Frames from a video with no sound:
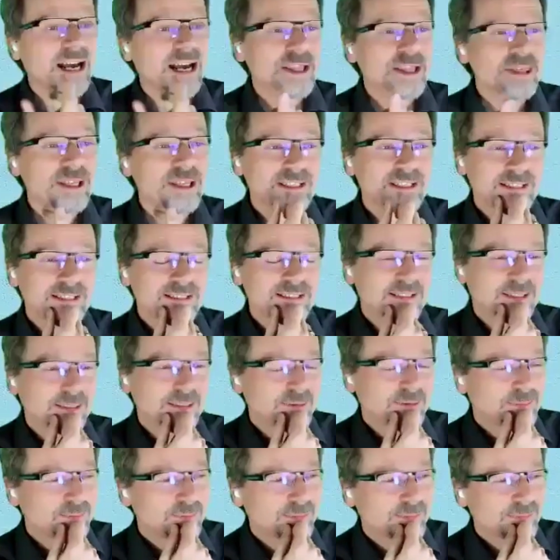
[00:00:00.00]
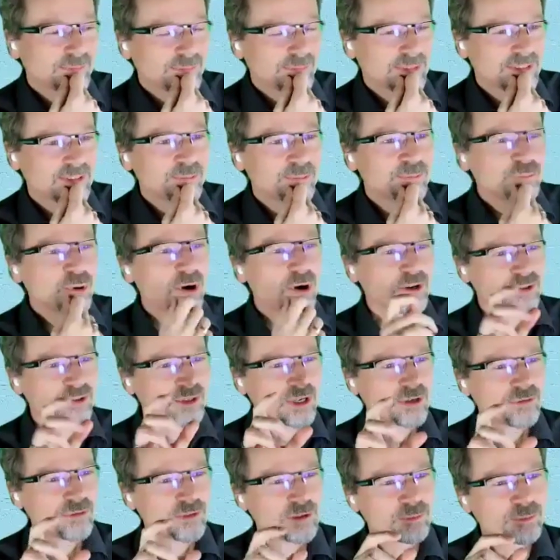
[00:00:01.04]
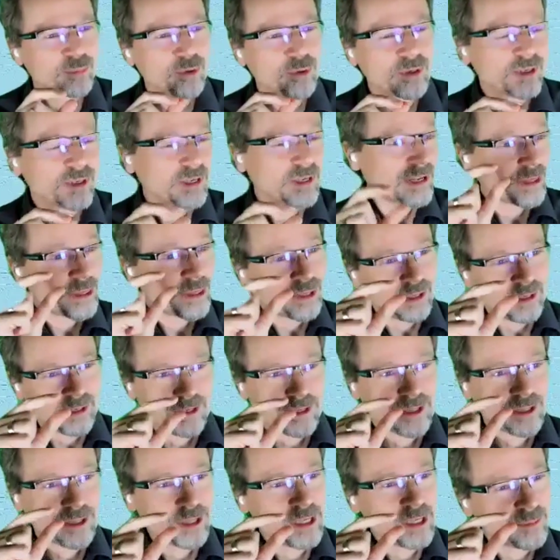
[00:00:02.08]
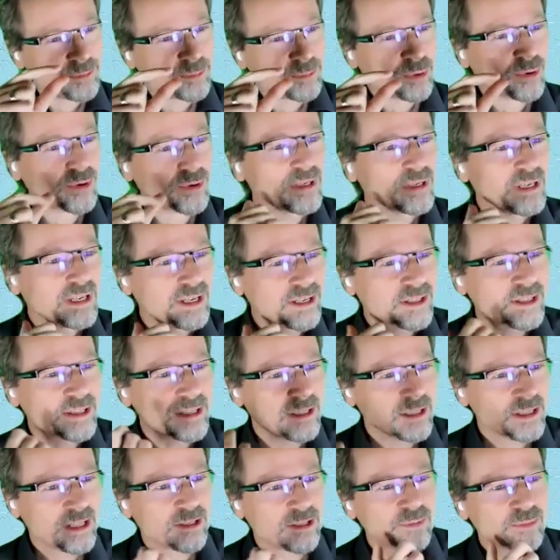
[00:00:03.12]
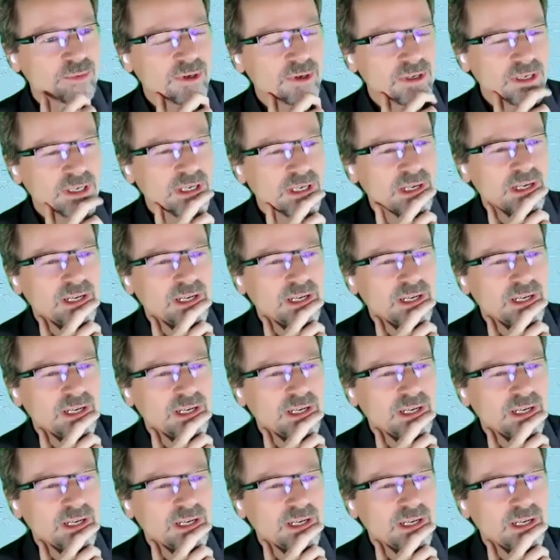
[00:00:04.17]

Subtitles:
think it's important to have a book, a thin book like that one.